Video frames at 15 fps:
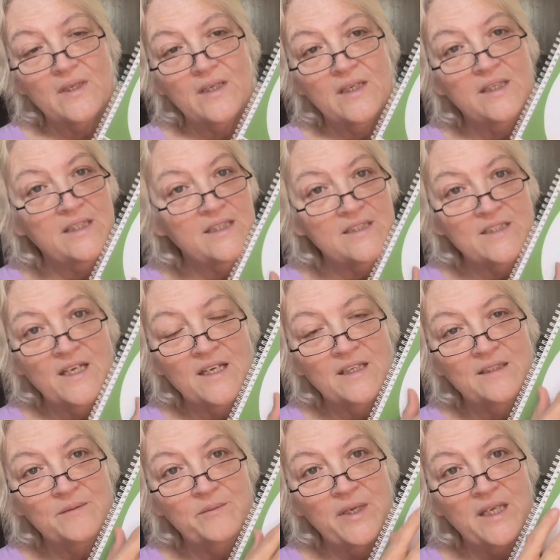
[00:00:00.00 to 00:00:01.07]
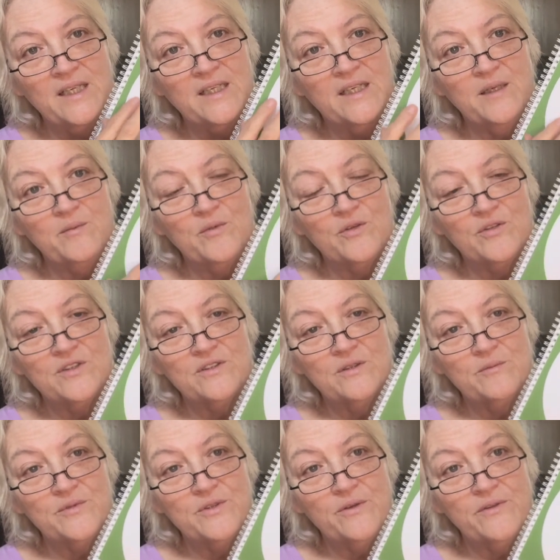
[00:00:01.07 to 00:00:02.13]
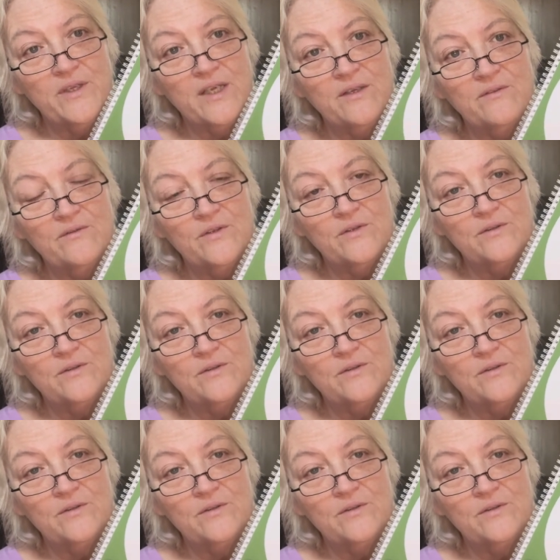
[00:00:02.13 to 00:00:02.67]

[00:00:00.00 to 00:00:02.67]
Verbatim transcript: And he's not in pain anymore, so I'm so thankful.